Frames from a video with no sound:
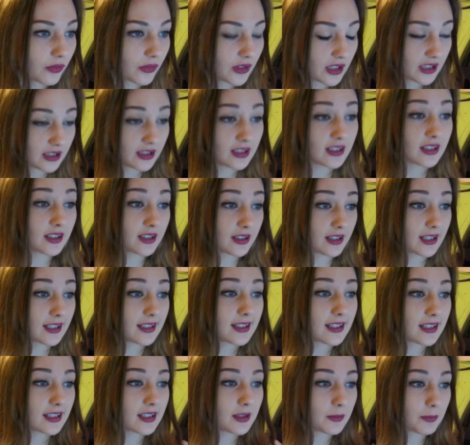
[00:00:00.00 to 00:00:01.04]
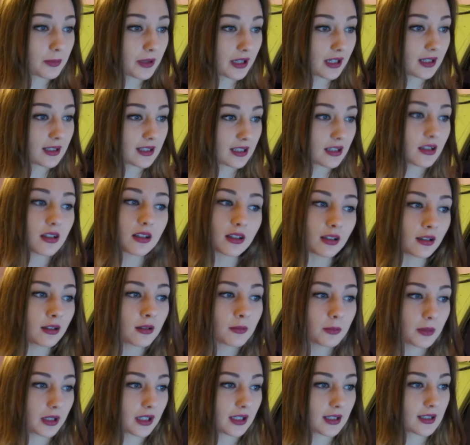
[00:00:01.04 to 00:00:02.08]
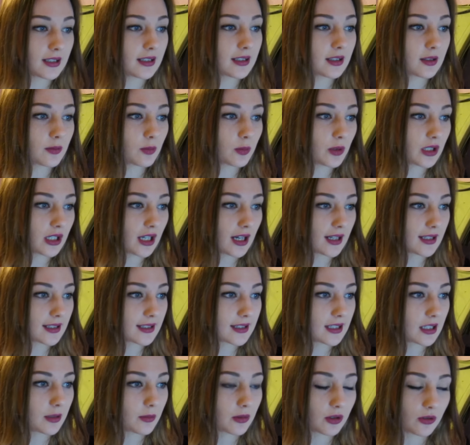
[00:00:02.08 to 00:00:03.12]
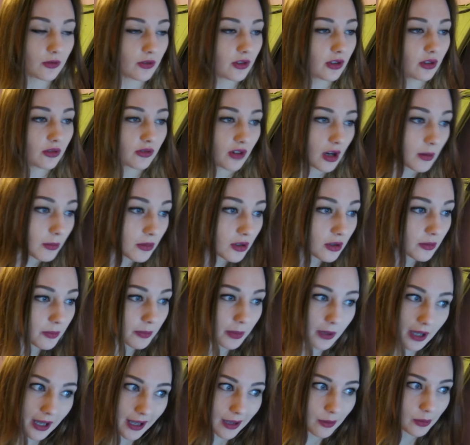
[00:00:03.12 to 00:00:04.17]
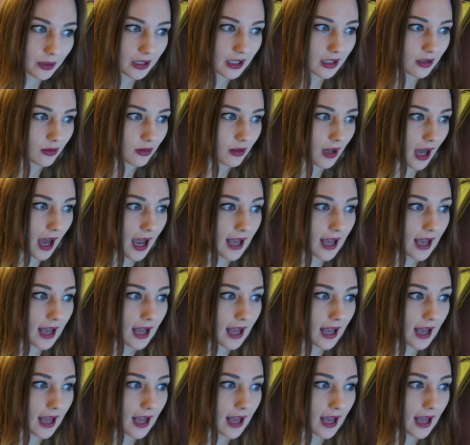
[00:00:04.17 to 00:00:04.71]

This is this is a big deal because we got to see him in the Royal Rumble, but we didn't.